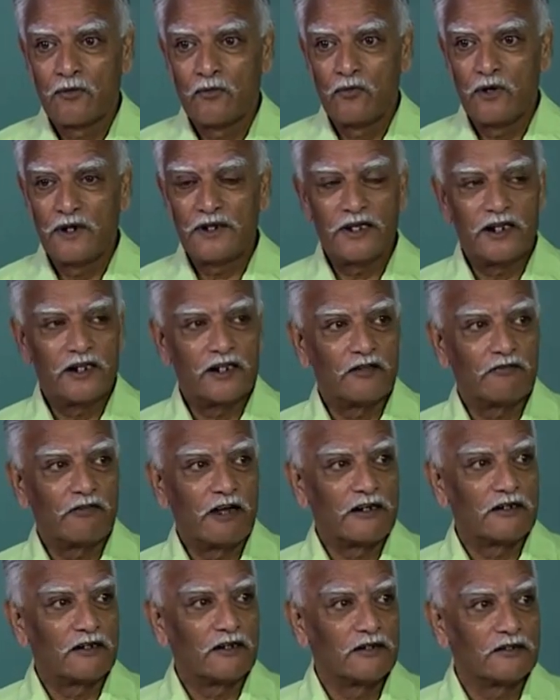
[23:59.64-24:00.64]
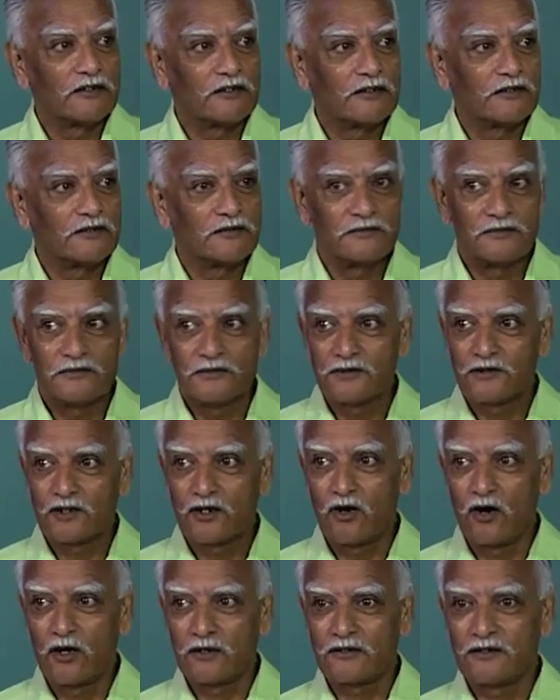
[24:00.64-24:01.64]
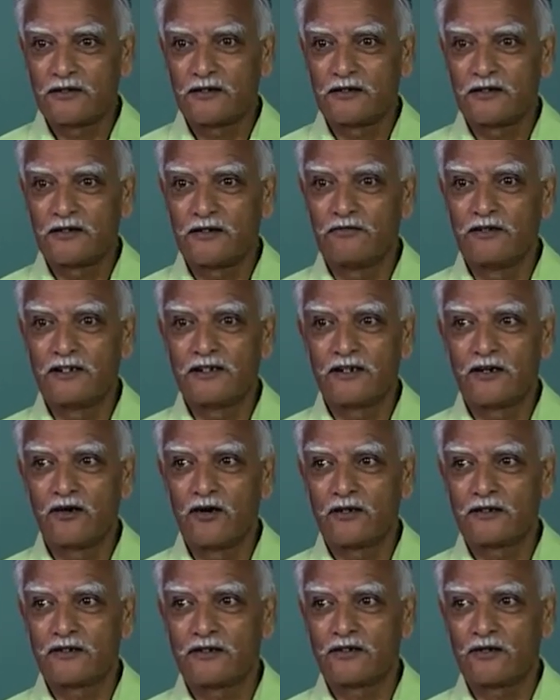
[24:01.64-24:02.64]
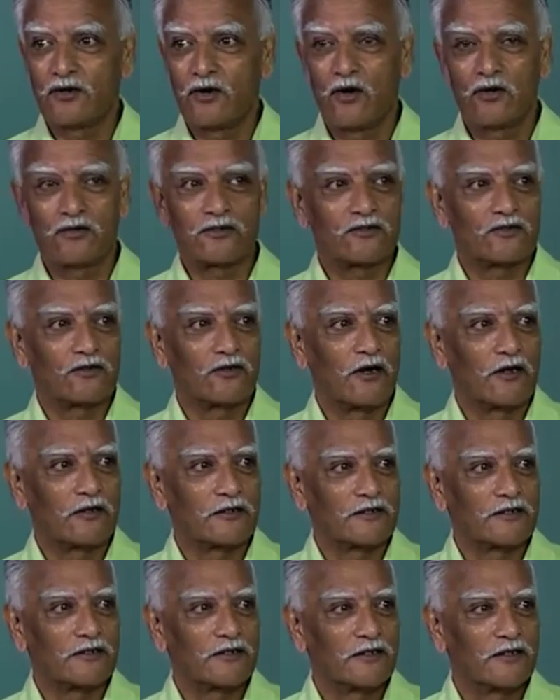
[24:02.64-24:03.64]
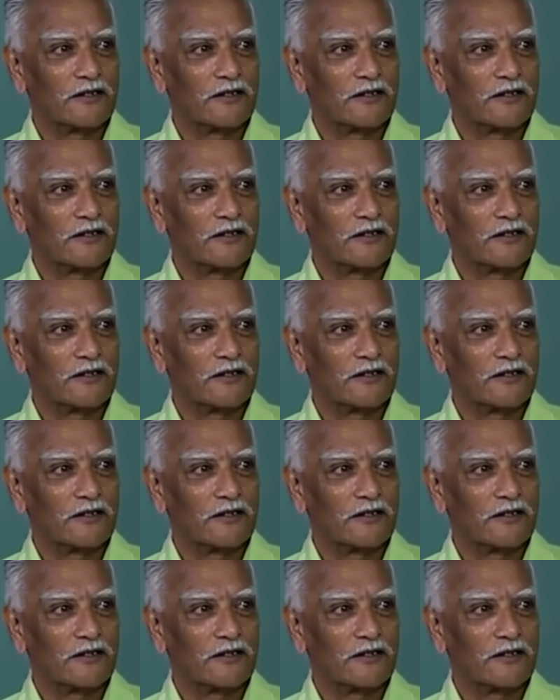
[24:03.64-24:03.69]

Well, then the Vandals, the Goths, the Visigoths, the Ostrogoths,